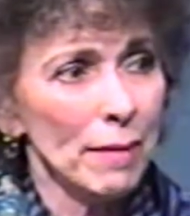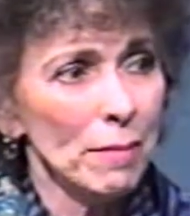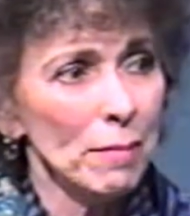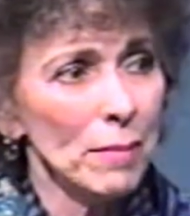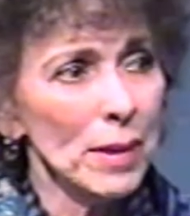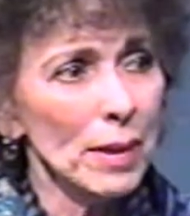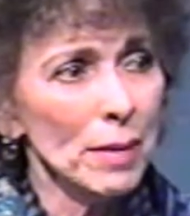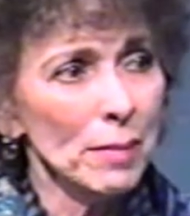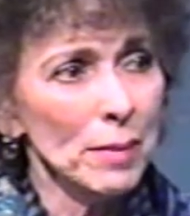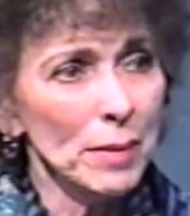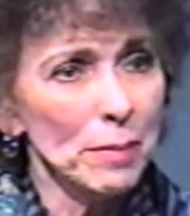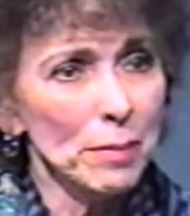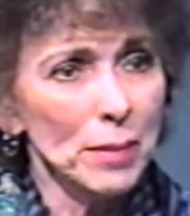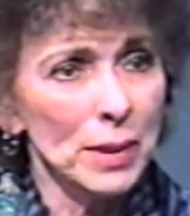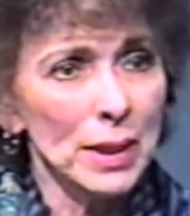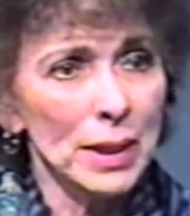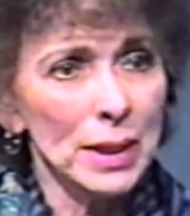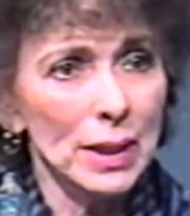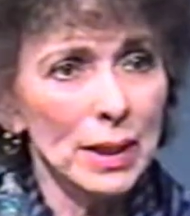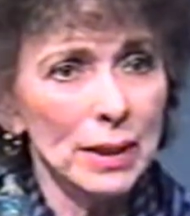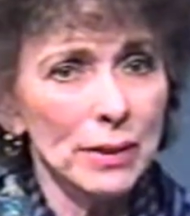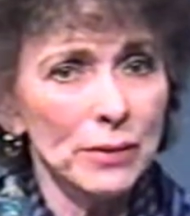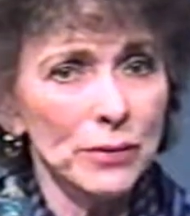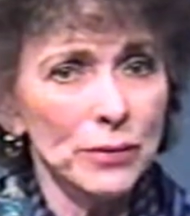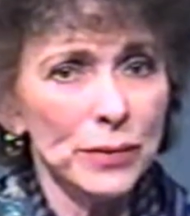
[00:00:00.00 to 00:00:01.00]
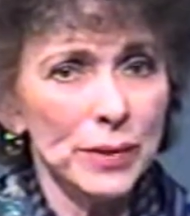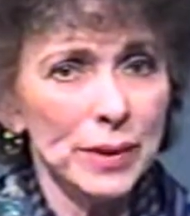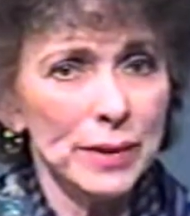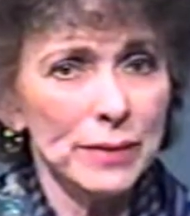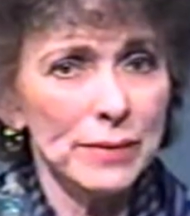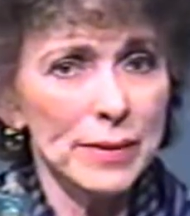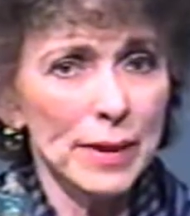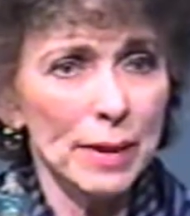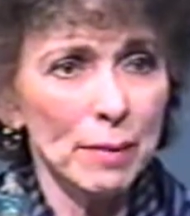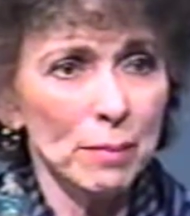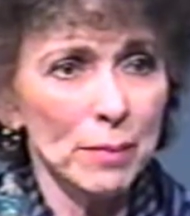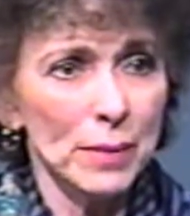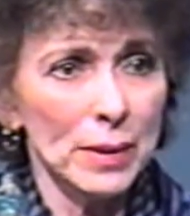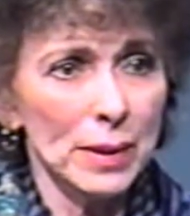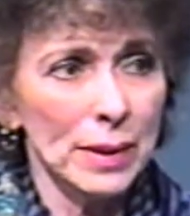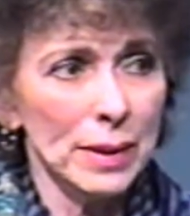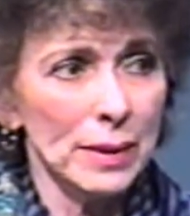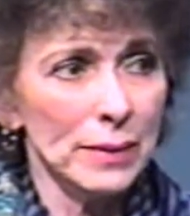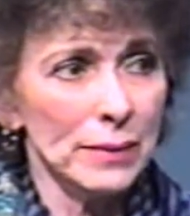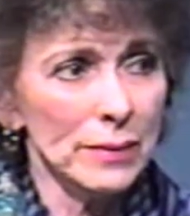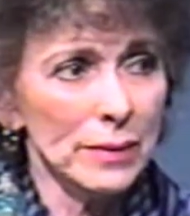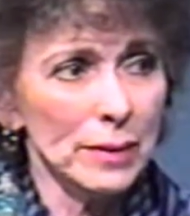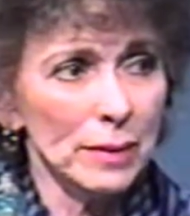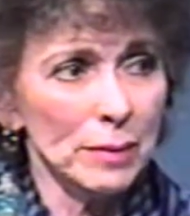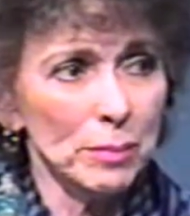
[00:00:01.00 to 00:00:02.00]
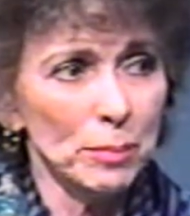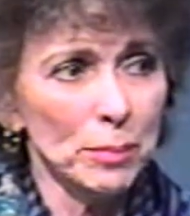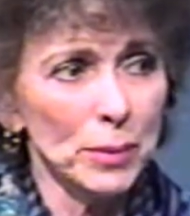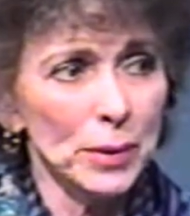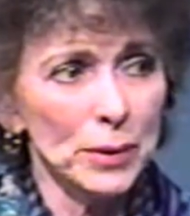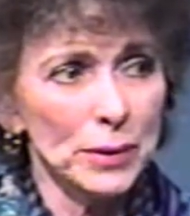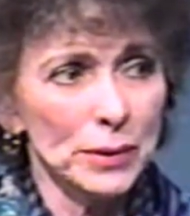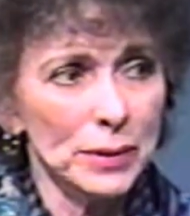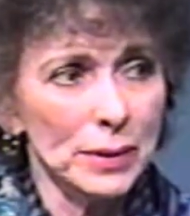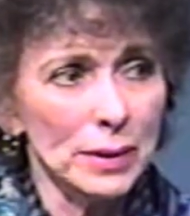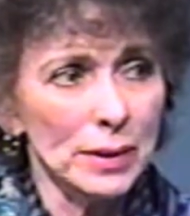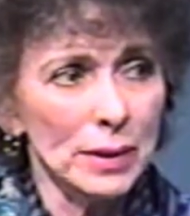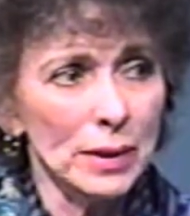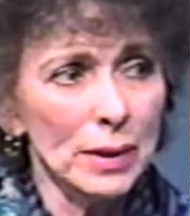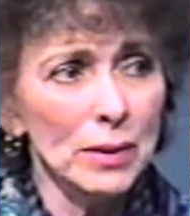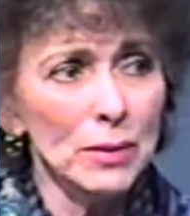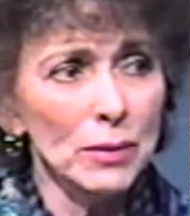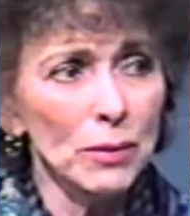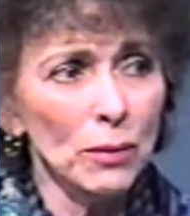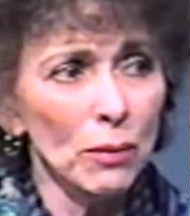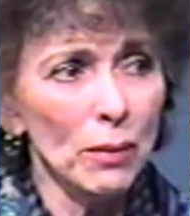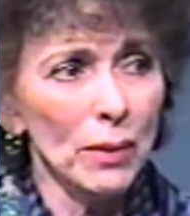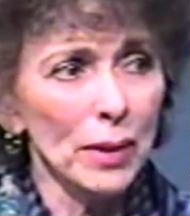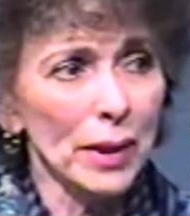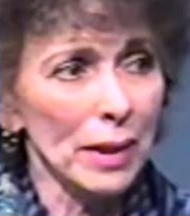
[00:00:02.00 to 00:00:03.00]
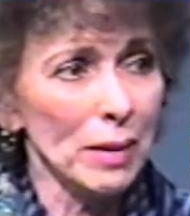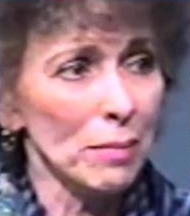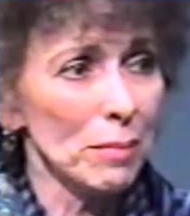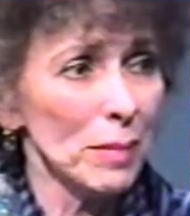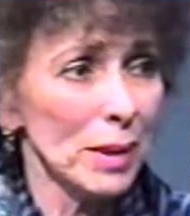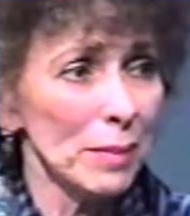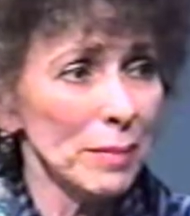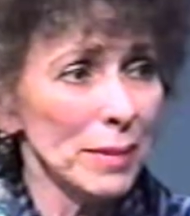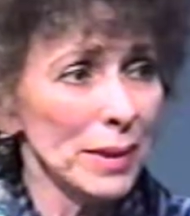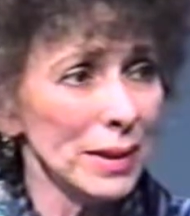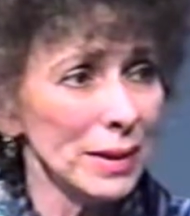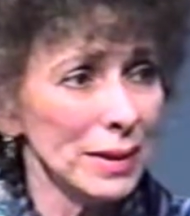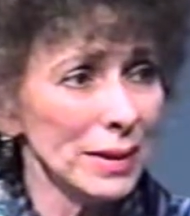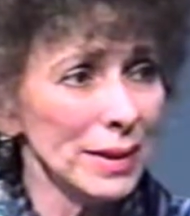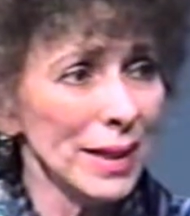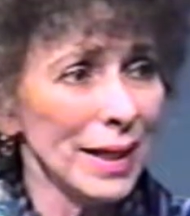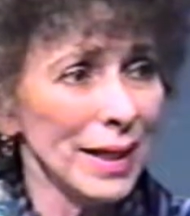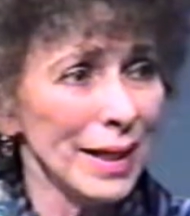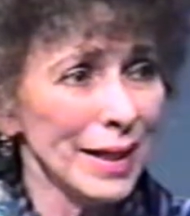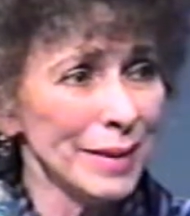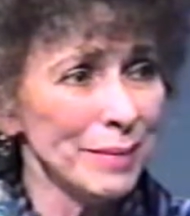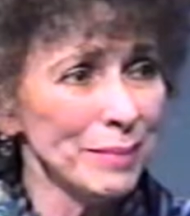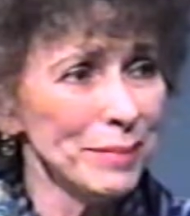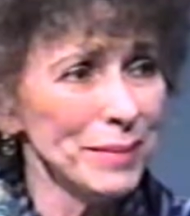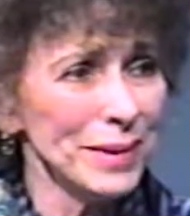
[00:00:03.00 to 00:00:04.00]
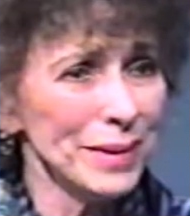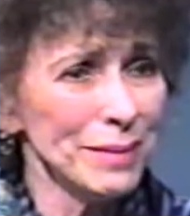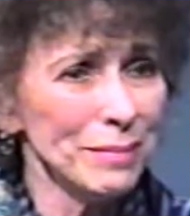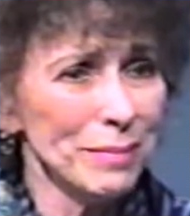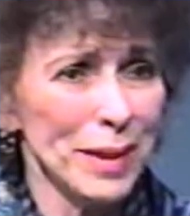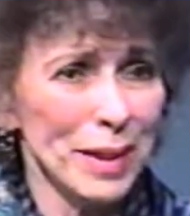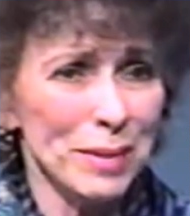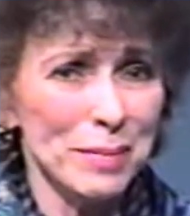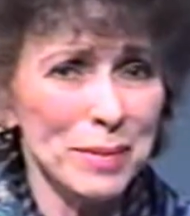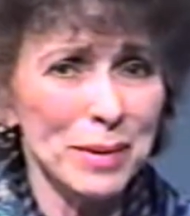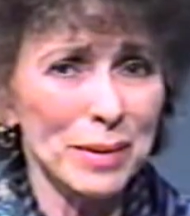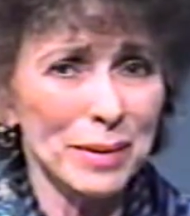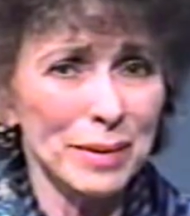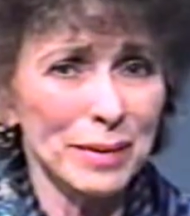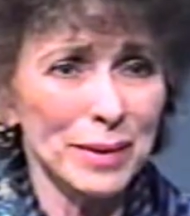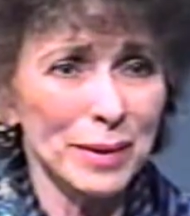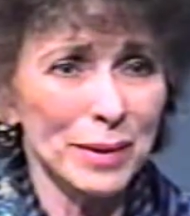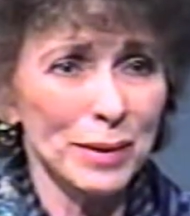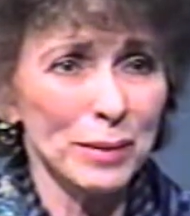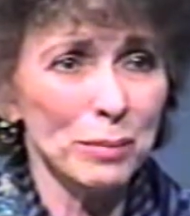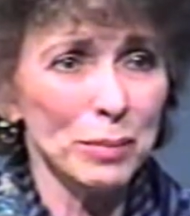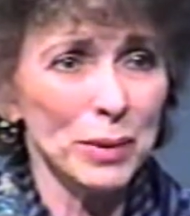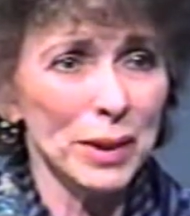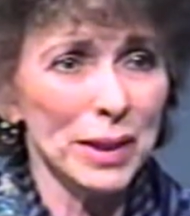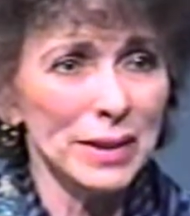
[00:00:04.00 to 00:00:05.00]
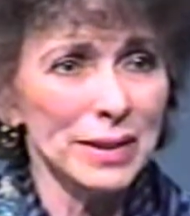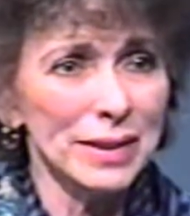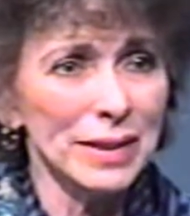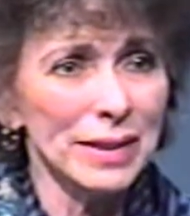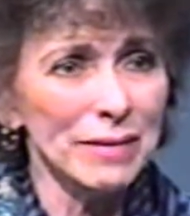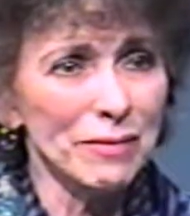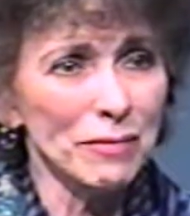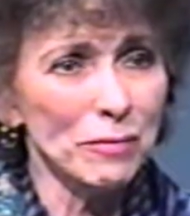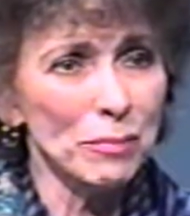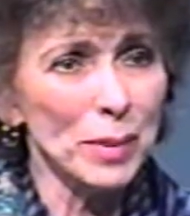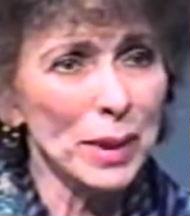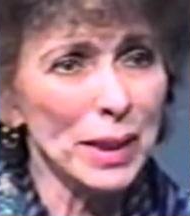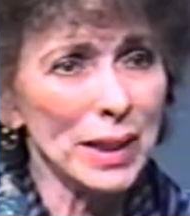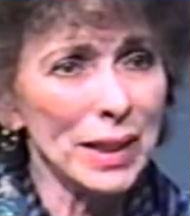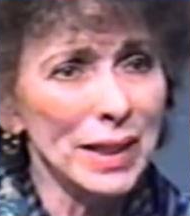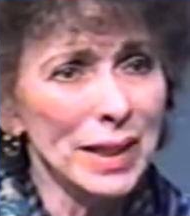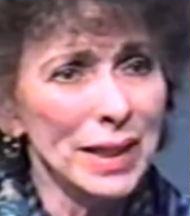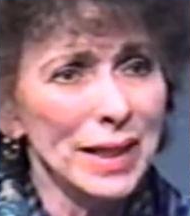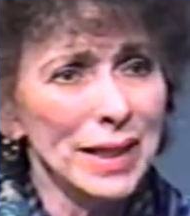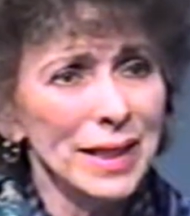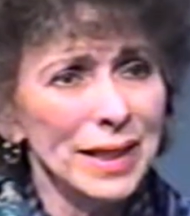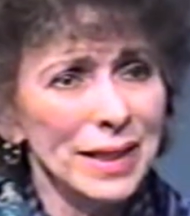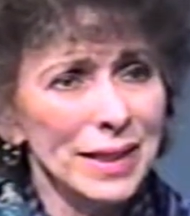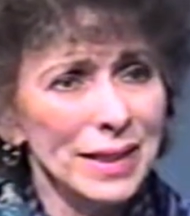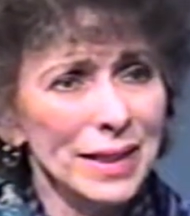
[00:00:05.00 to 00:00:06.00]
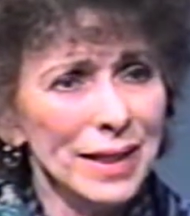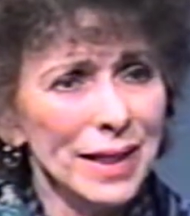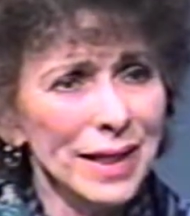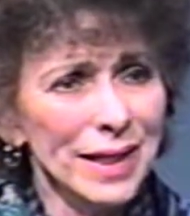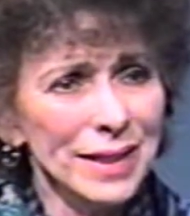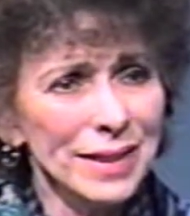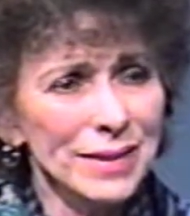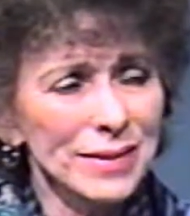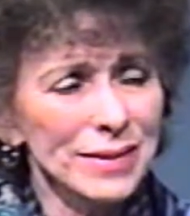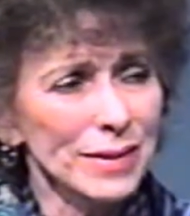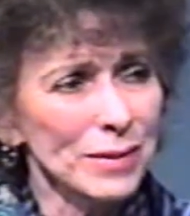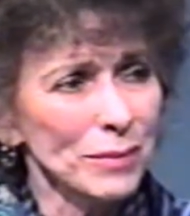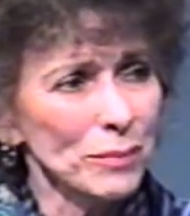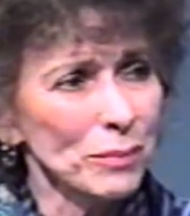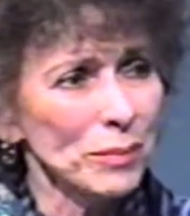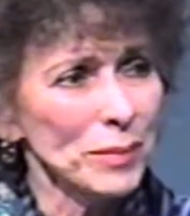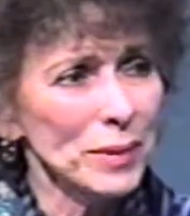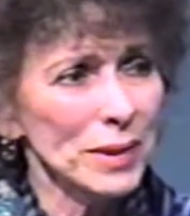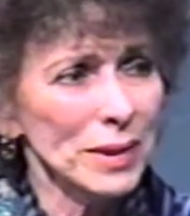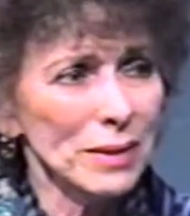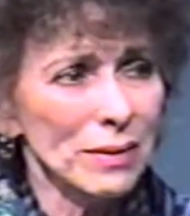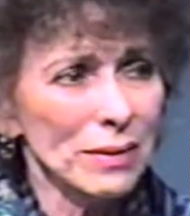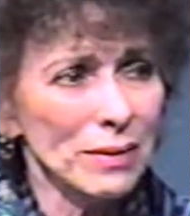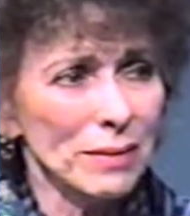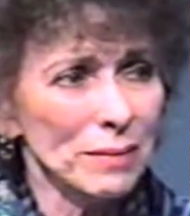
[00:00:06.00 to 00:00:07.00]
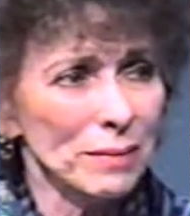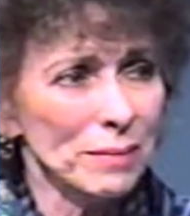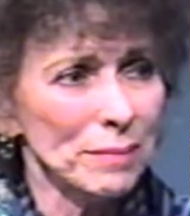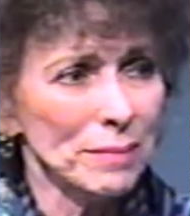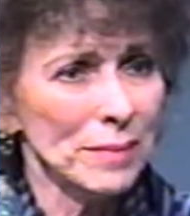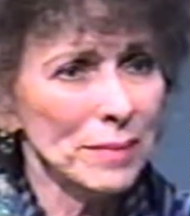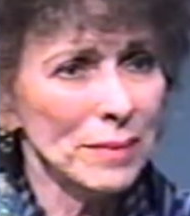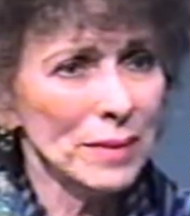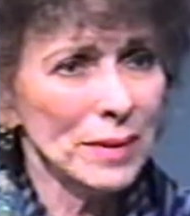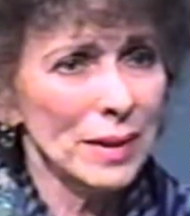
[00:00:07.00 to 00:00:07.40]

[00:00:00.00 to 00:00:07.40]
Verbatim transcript: maybe beginning to accept me as a person, annoying maybe at times, and maybe a little abrasive, but not as a real,